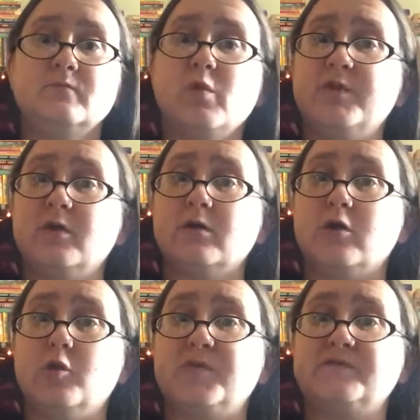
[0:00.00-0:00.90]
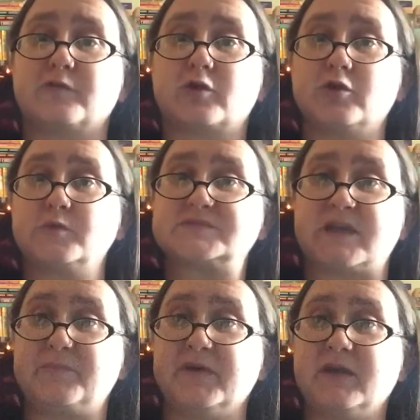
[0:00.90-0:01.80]
We are open for
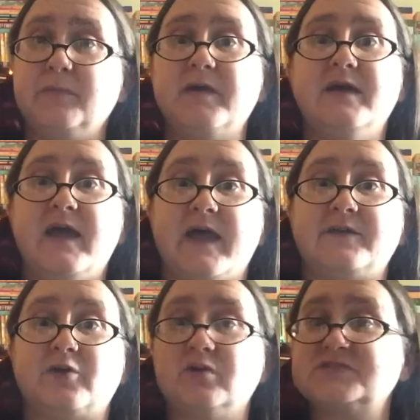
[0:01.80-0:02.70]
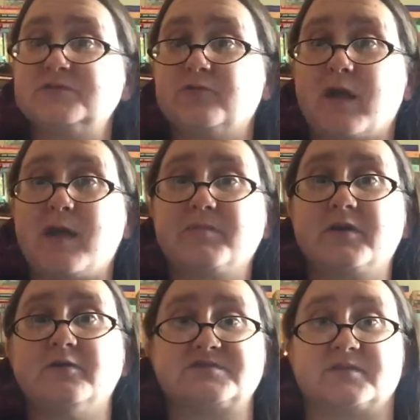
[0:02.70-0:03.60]
curbside pickup and also
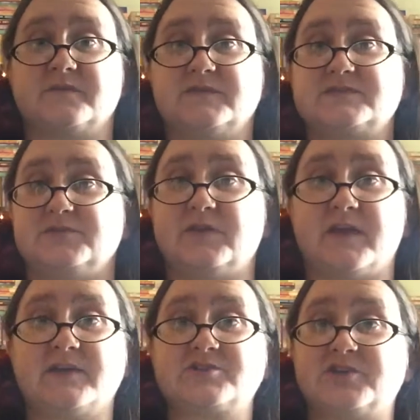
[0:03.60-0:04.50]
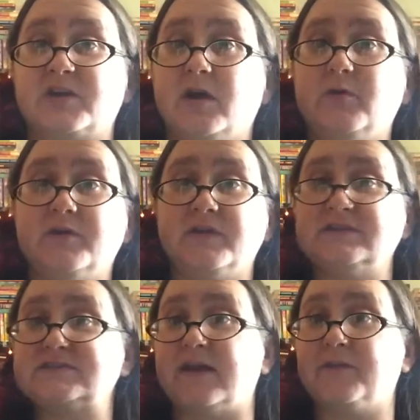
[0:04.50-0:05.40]
grab-and-go service, so you can actually come on
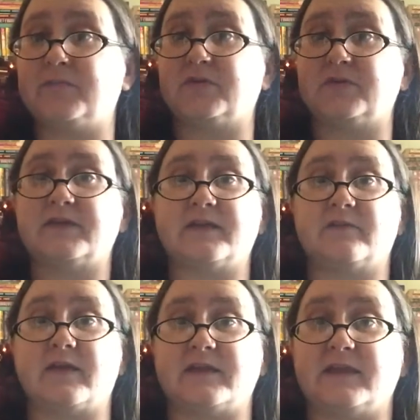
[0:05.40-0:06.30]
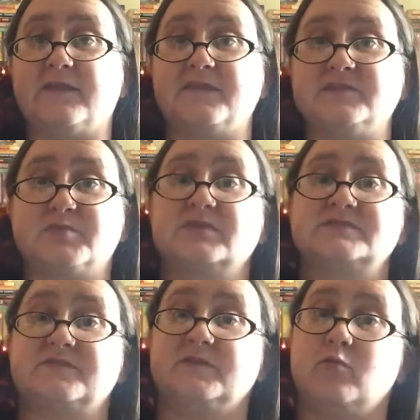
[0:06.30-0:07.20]
inside the building and get these
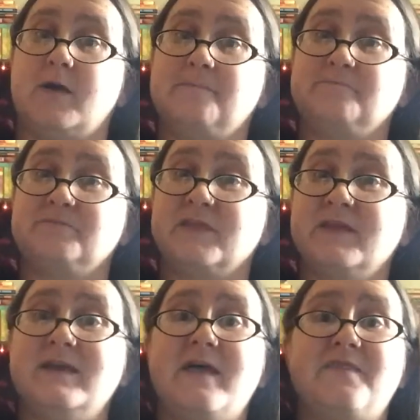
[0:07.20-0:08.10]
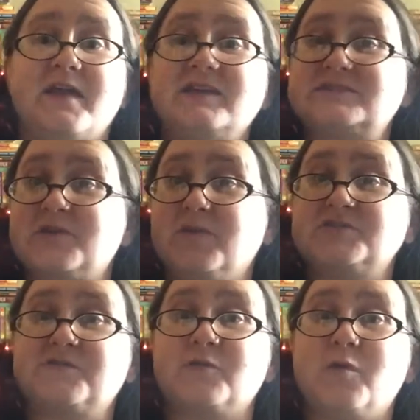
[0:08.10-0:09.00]
books if you want. Thanks so
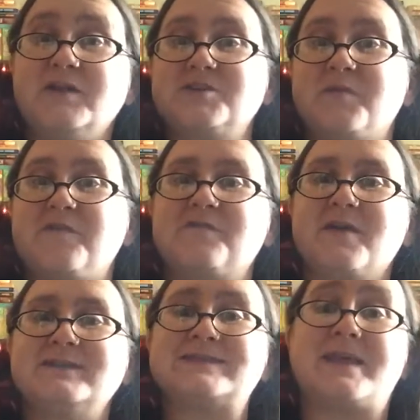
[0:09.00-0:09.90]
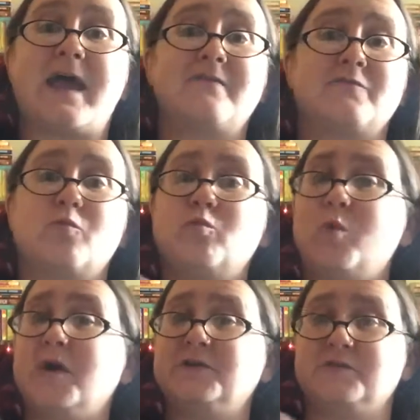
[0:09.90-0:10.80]
much for watching, my friends, and have a
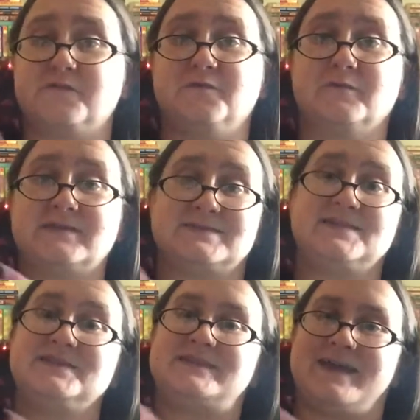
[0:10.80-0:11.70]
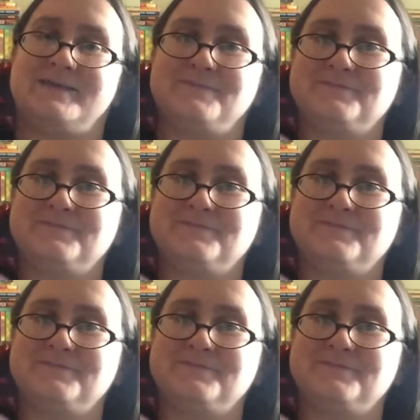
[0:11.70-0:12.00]
wonderful rest of the day.